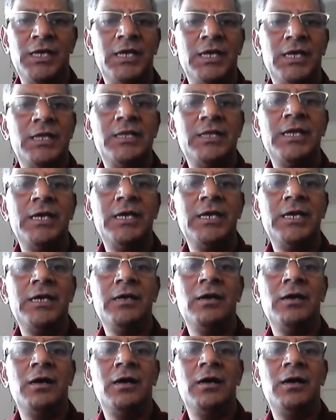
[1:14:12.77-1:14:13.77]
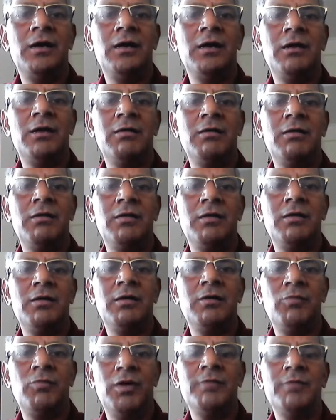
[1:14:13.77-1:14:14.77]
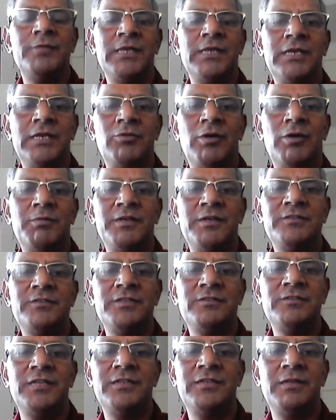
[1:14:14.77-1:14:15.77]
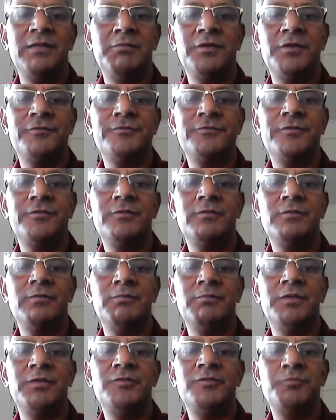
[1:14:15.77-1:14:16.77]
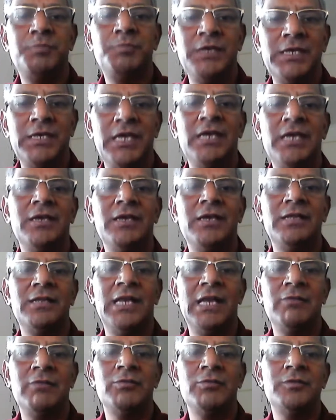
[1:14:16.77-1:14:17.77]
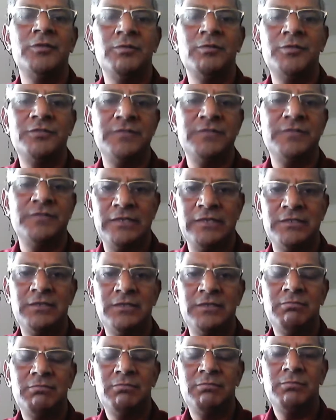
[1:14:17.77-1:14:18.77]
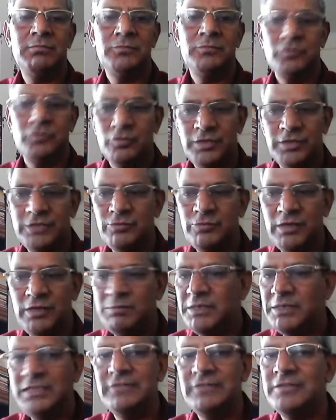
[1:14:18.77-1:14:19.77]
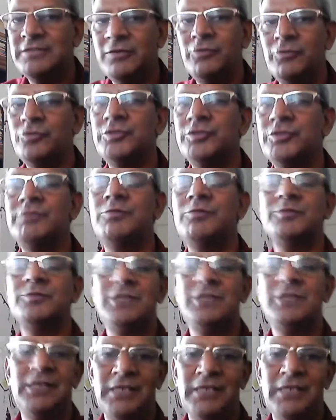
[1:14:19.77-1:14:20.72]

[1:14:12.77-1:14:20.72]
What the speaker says: they are, one of the requirements is that they must be speaking in the language of the state. So that's why meetings and all those, if you have seen